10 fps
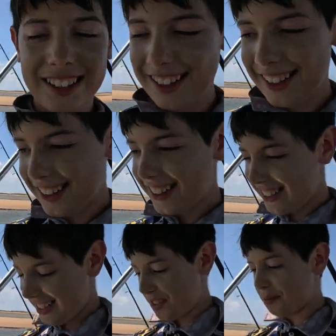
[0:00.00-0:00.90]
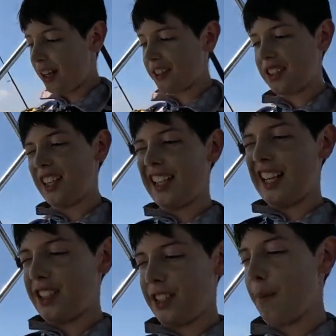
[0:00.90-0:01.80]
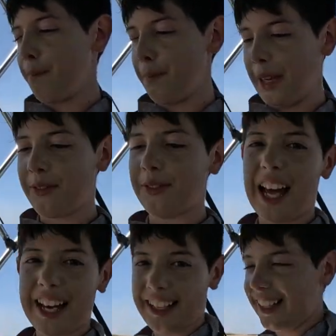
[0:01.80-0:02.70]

Yes. This mullet's going to catch us a big flatty.